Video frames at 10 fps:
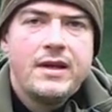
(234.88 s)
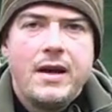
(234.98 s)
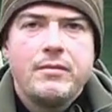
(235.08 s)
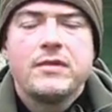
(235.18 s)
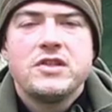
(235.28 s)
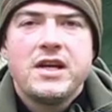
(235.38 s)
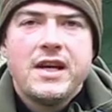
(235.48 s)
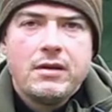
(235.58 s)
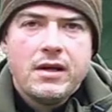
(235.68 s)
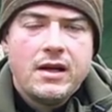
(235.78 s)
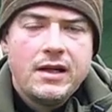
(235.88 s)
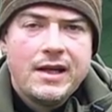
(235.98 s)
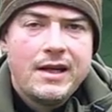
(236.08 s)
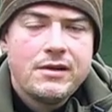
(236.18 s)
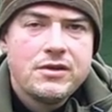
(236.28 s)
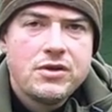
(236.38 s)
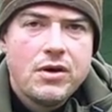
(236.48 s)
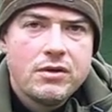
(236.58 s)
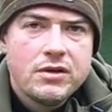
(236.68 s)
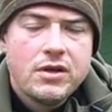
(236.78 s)
yeah, check out
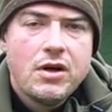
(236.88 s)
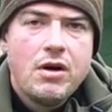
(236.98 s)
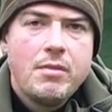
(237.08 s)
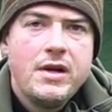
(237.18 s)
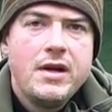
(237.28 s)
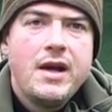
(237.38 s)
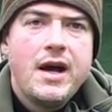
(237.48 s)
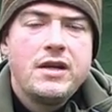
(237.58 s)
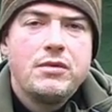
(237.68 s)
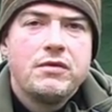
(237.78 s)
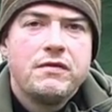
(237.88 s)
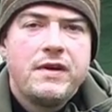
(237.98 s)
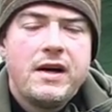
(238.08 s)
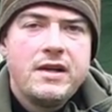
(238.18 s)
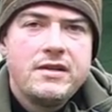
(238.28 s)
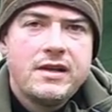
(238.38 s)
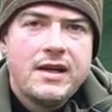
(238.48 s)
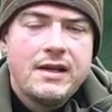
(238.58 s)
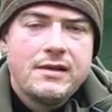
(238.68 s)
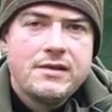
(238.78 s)
kirtleykettles.com and you will find the
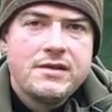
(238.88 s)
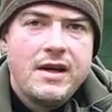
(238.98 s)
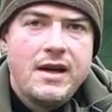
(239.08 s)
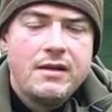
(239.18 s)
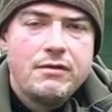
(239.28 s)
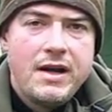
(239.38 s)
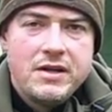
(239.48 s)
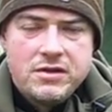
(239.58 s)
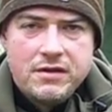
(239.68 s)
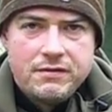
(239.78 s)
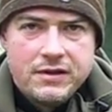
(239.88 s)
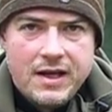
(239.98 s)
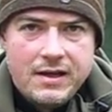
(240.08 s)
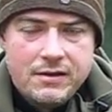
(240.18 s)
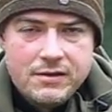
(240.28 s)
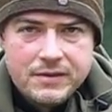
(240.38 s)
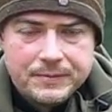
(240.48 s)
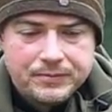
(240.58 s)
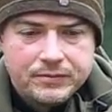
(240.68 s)
kettles there, the range of different kettles,